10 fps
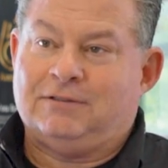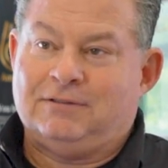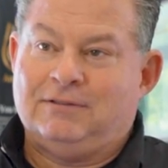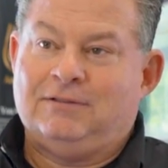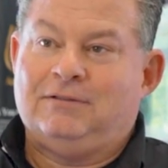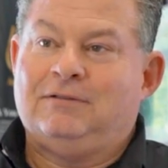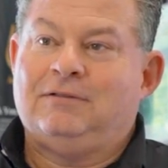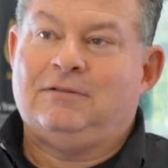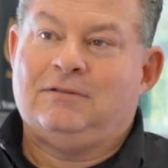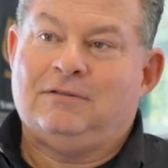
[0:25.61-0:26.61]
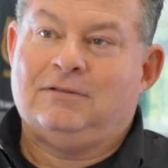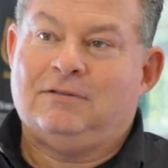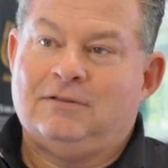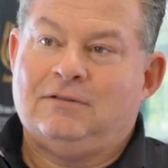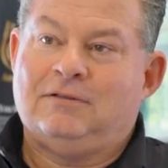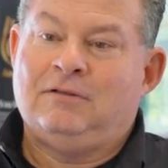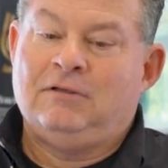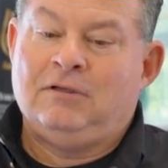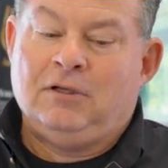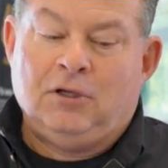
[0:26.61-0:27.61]
All right, so what are we standing in front of right
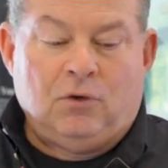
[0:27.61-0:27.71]
now?